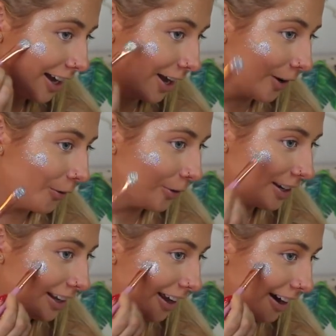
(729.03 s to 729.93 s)
It
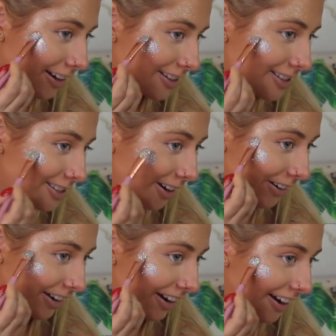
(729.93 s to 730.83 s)
already looks
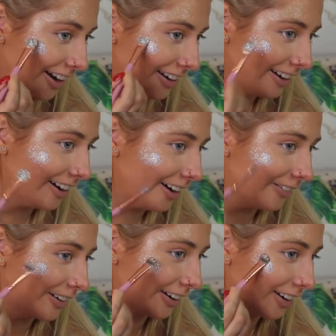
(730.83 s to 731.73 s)
so good.
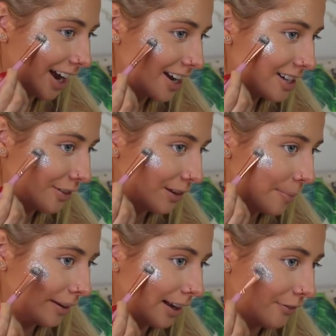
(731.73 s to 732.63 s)
Oh my god, I actually
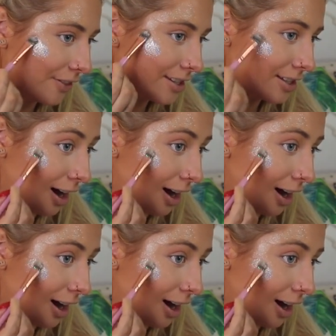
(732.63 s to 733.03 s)
flipping love this